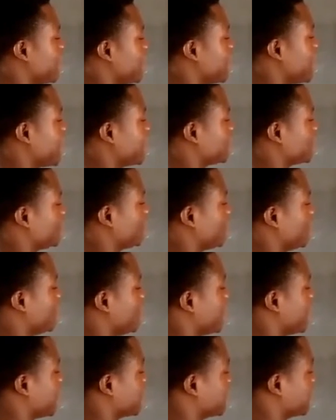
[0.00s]
10x will
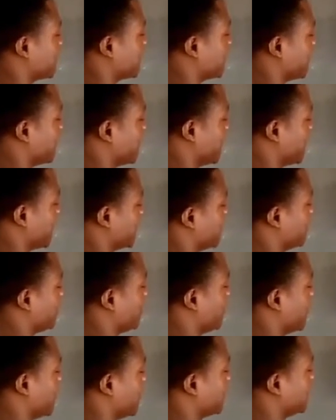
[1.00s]
give us
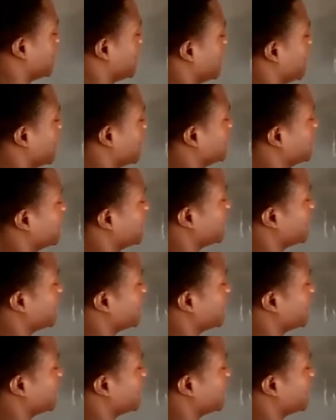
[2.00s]
negative 8x,